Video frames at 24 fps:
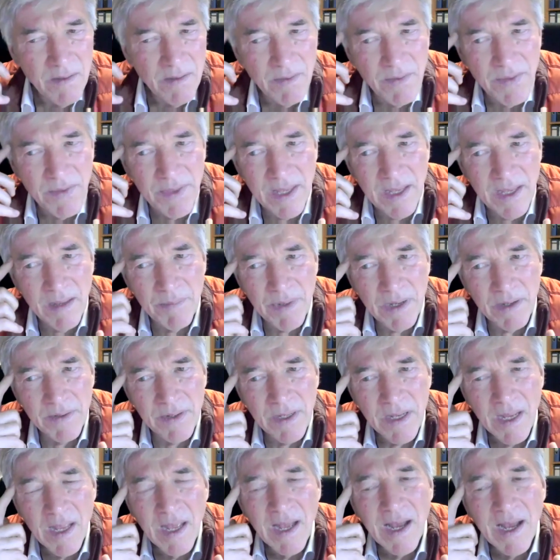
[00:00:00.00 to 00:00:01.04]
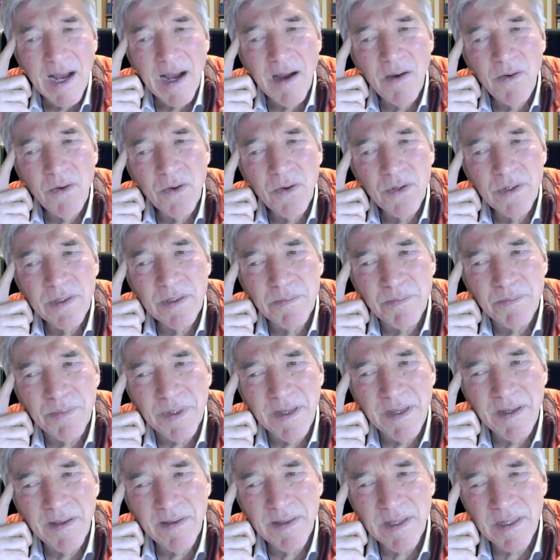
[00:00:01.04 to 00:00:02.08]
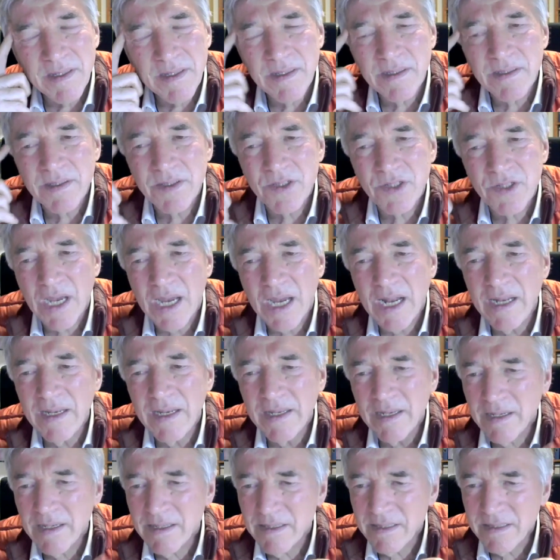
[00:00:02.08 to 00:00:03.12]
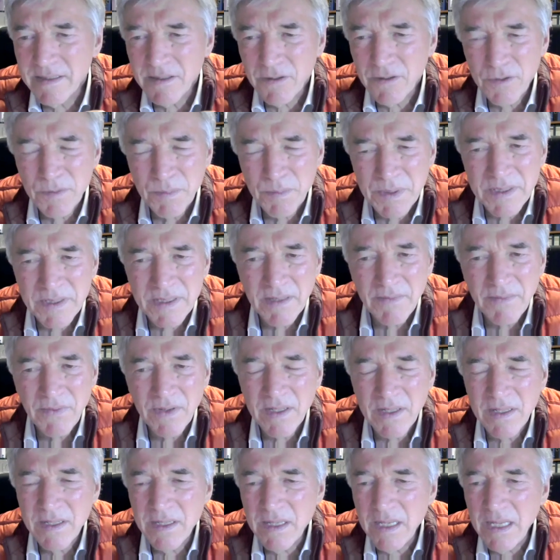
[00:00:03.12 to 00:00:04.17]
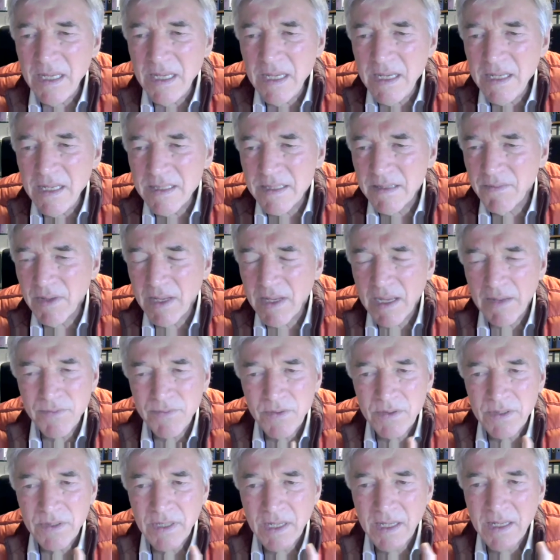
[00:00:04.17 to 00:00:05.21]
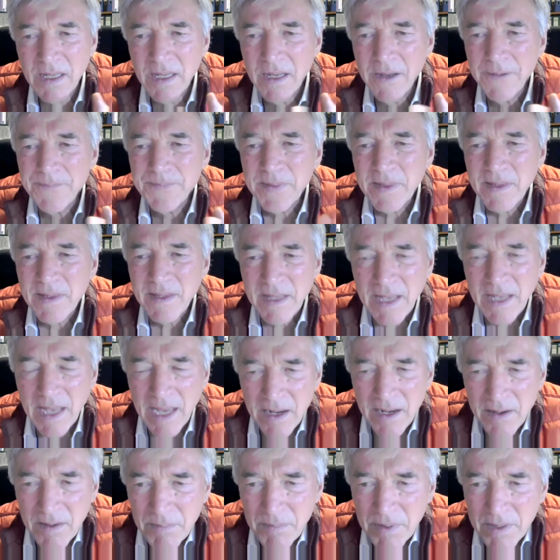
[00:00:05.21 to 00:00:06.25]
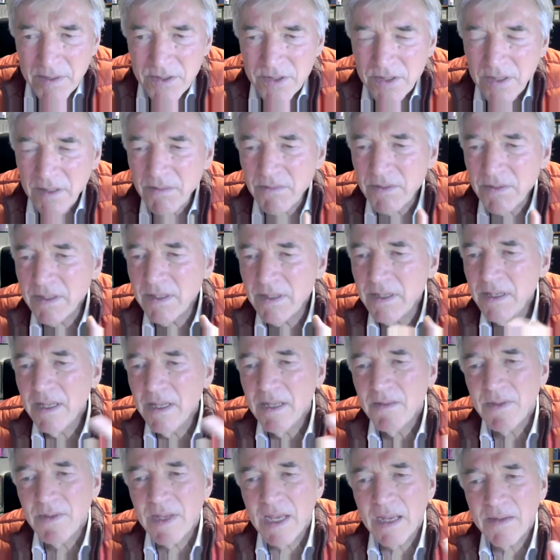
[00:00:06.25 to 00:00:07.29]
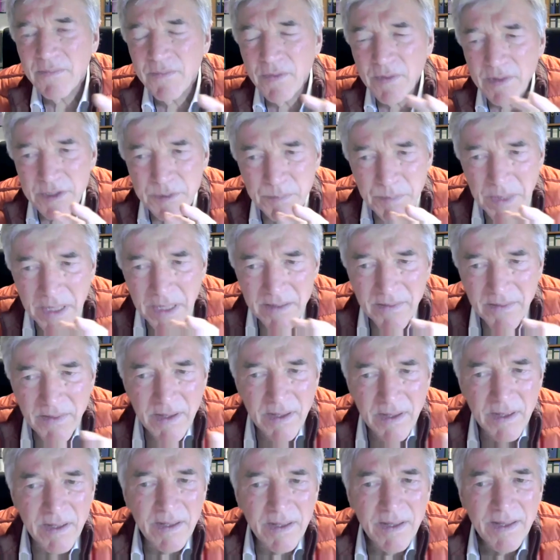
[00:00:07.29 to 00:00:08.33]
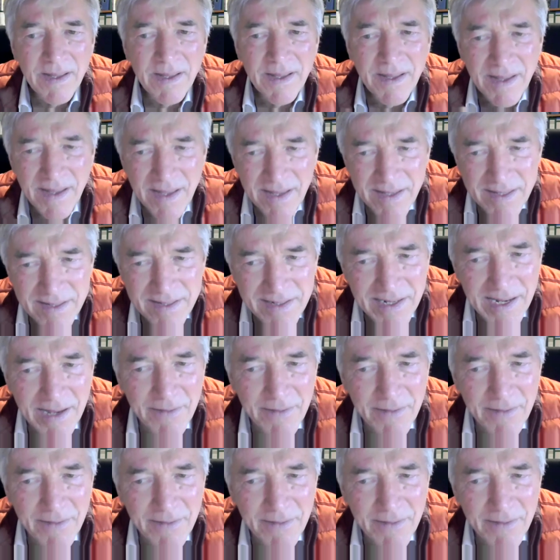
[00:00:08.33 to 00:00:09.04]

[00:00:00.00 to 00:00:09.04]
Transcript: think about it. How could it be that this child had so specific needs, and we have to take care about children? We have to respect their as